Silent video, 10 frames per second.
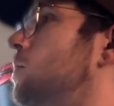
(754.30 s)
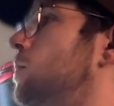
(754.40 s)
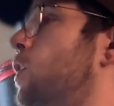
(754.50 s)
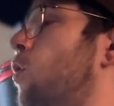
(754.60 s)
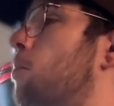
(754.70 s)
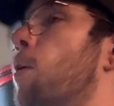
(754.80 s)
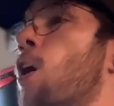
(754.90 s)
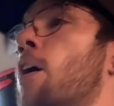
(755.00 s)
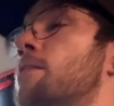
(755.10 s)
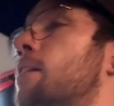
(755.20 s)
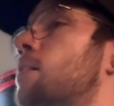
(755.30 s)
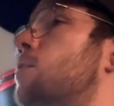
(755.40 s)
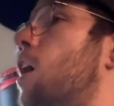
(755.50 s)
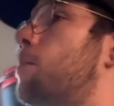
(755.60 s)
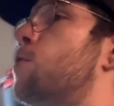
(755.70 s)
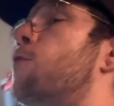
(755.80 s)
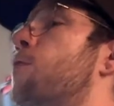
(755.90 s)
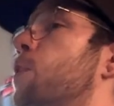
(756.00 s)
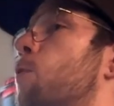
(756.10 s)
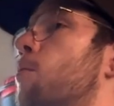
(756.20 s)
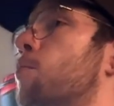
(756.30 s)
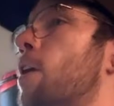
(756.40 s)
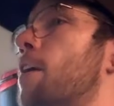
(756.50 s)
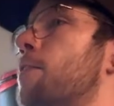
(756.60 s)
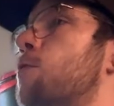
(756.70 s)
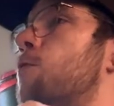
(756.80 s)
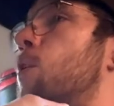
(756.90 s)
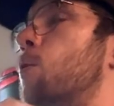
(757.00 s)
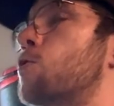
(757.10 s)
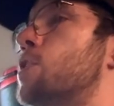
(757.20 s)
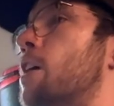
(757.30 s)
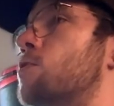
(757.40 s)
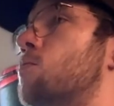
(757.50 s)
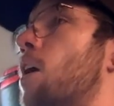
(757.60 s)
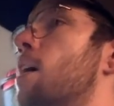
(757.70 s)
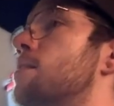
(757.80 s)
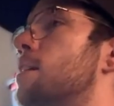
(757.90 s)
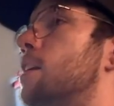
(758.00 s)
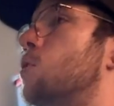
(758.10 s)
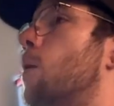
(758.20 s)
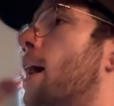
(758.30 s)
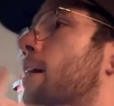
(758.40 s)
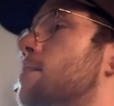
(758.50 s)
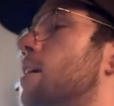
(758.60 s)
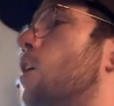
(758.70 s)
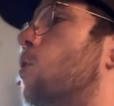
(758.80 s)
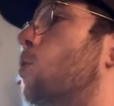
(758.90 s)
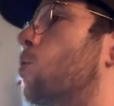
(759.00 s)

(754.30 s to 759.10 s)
You don't pause at the top. You feel the breath. You feel your chest rise. And then you exhale.